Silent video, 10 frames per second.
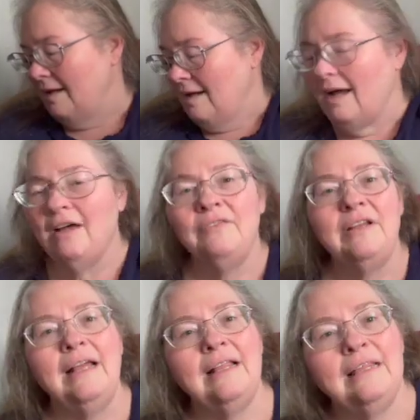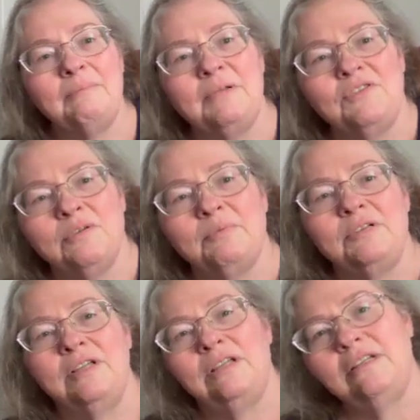I haven't had that much
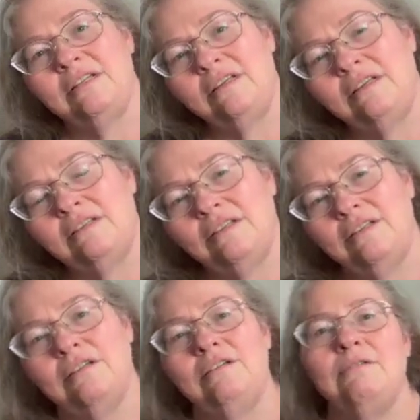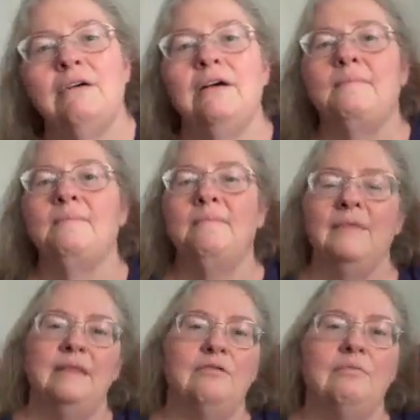opportunity to
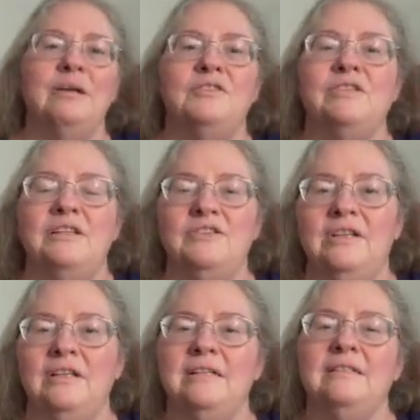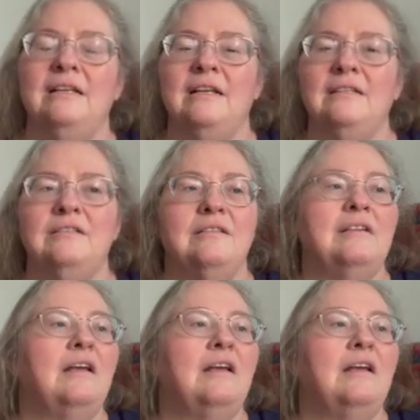do much stitching this last